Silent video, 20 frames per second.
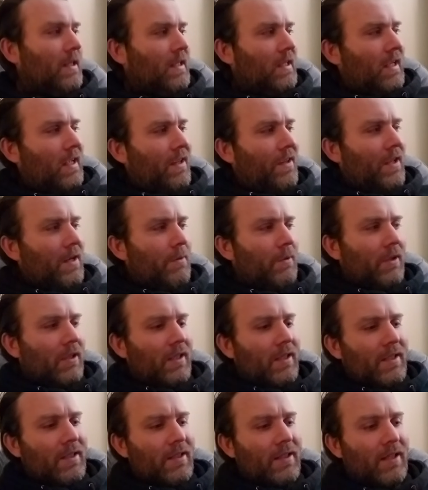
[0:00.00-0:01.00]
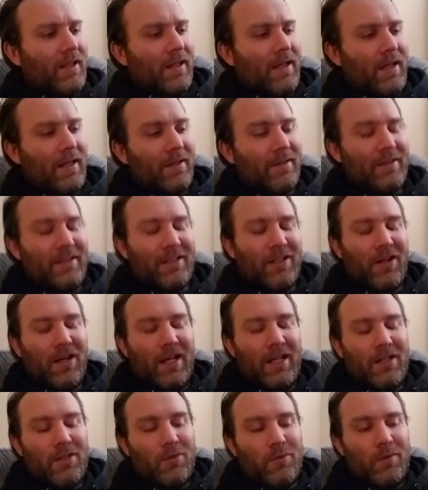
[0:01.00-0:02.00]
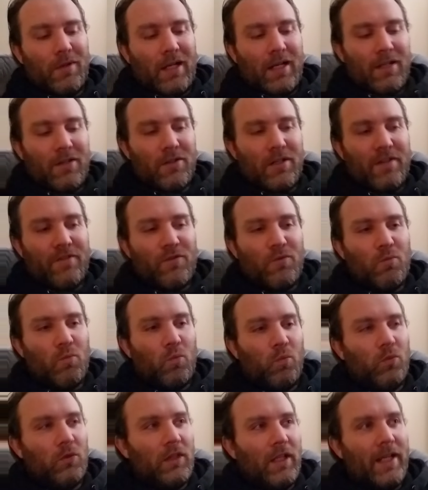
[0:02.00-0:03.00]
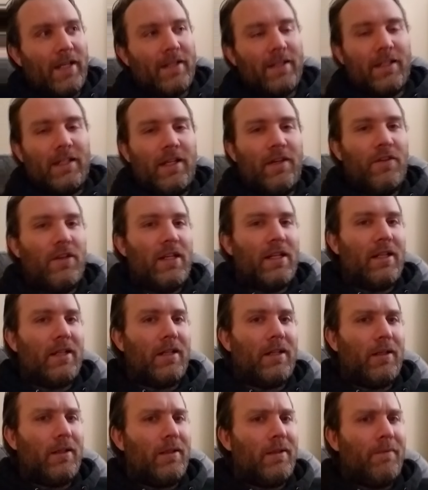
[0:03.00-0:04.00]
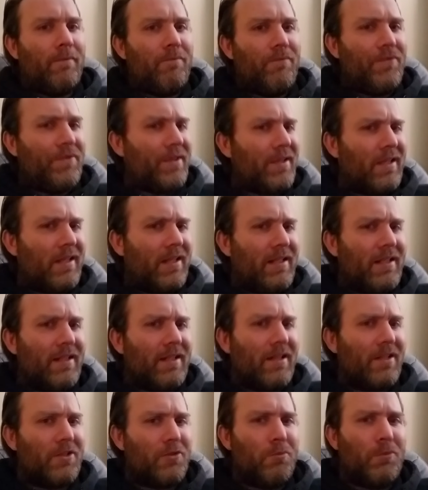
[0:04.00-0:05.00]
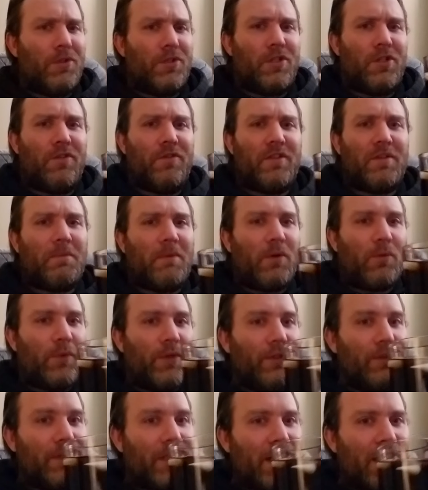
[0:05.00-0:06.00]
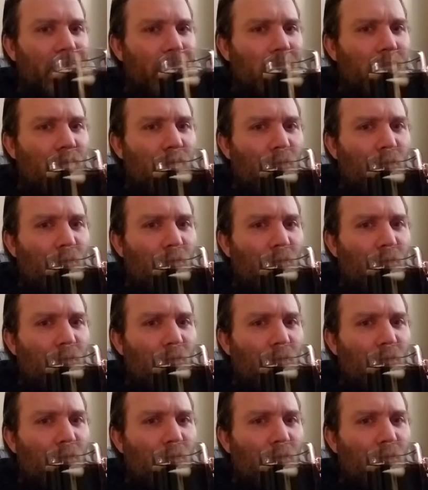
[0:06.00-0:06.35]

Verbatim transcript: And they were like, and you know, I don't, I don't even like giving uh, any customer service my real name.